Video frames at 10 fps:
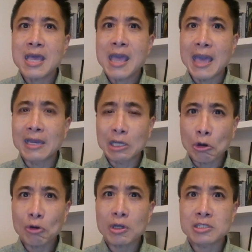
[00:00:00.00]
And
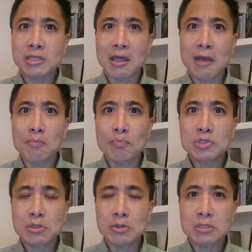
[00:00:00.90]
encouraging them
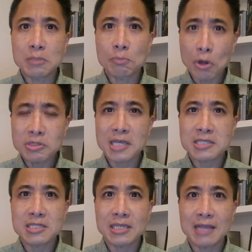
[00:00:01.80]
to
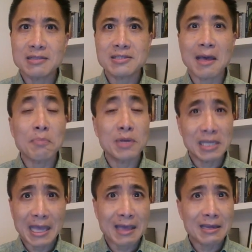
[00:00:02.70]
protest against that. But
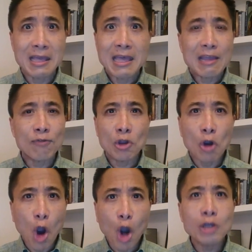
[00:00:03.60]
again, if
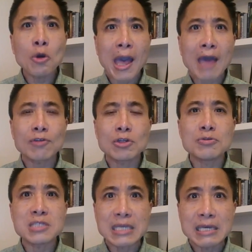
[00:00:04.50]
there are no
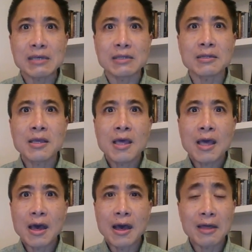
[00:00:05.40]
avenues in,
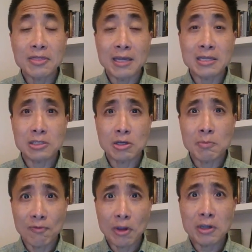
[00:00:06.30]
then it's going
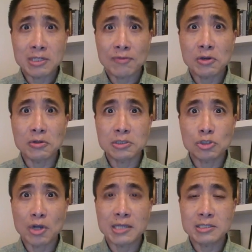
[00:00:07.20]
to be very difficult
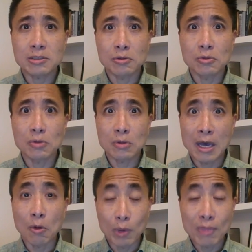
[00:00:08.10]
to try to
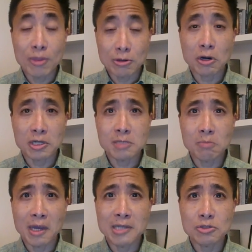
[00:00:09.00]
win those hearts
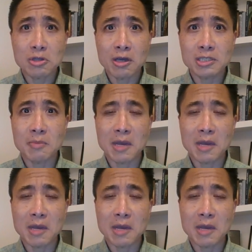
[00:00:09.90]
and minds you talked about,